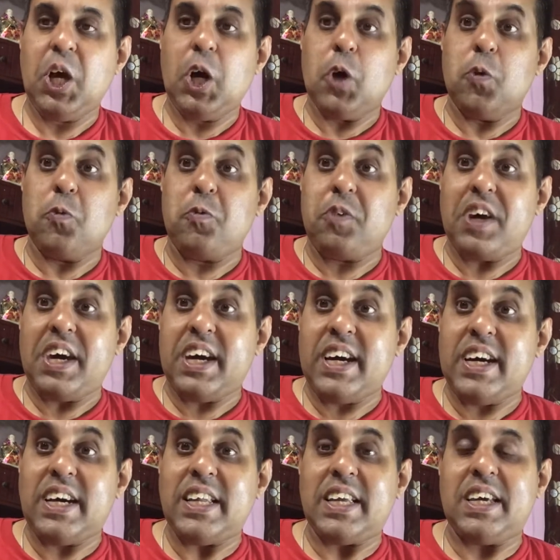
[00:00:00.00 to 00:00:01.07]

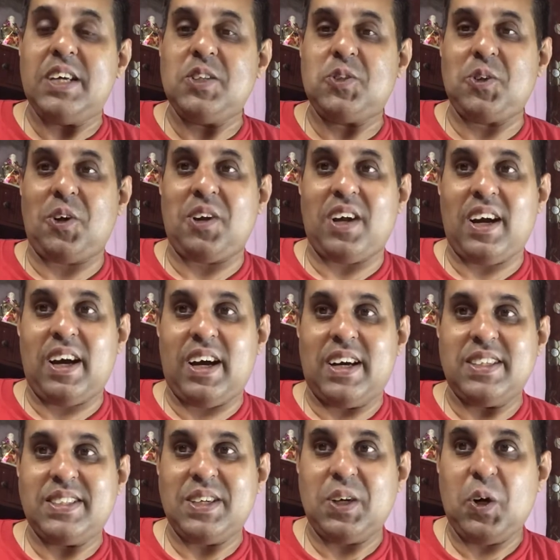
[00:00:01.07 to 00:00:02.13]
Where is your
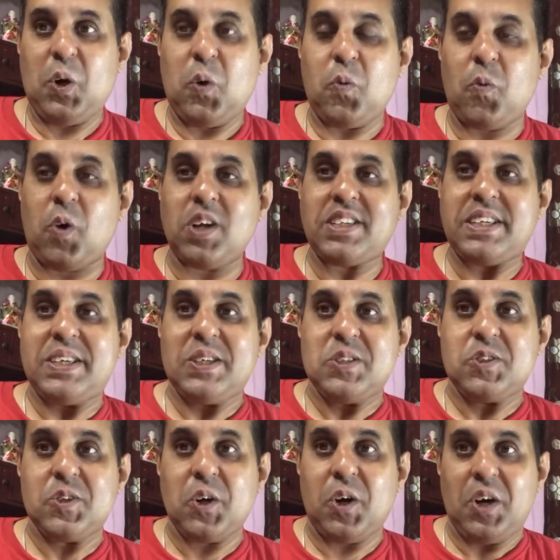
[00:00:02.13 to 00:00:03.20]
heart? What
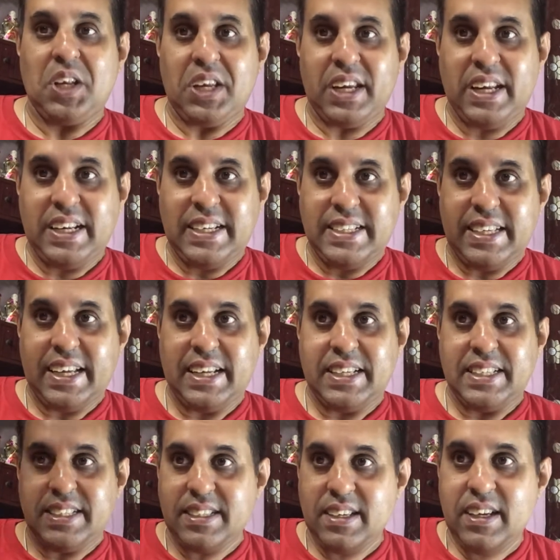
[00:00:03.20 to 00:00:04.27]
is your
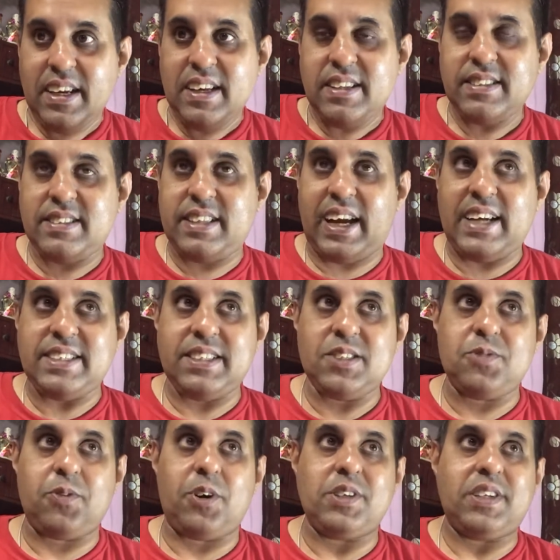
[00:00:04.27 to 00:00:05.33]
intent? That is
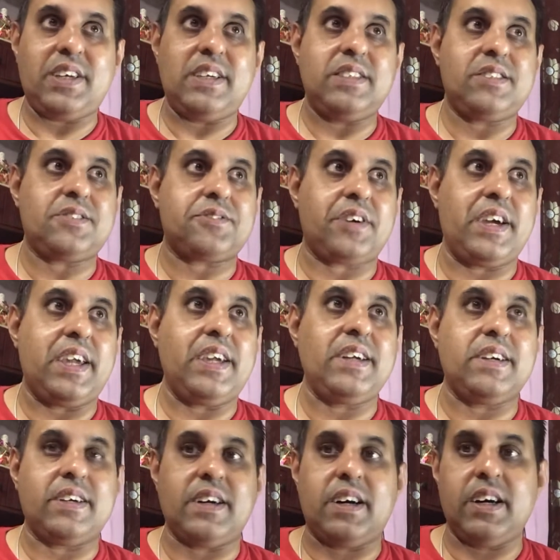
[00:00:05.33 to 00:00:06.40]
what he's
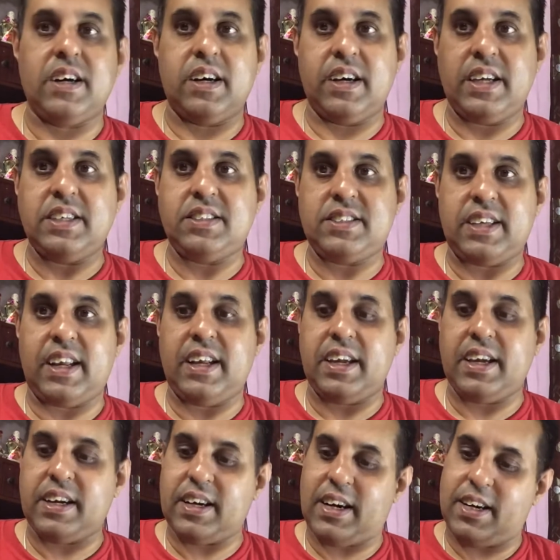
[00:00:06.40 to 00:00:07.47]
telling
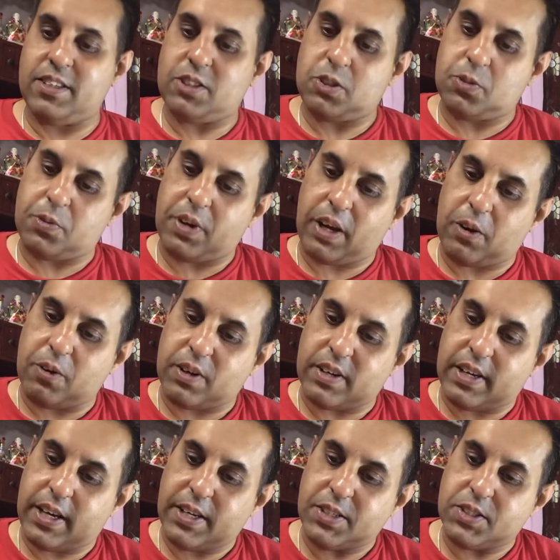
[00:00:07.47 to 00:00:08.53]
us to
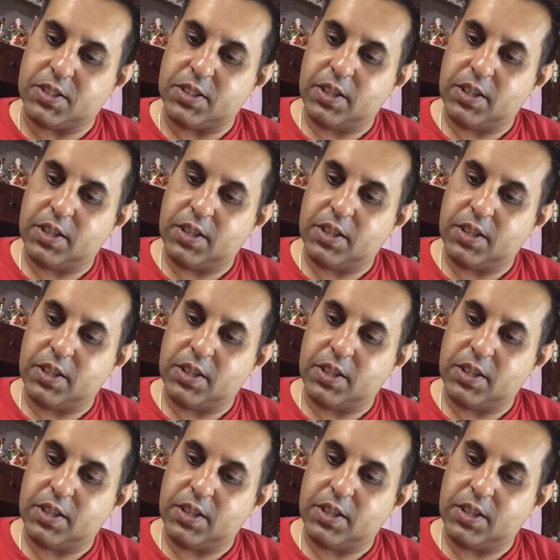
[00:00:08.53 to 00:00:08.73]
recognize.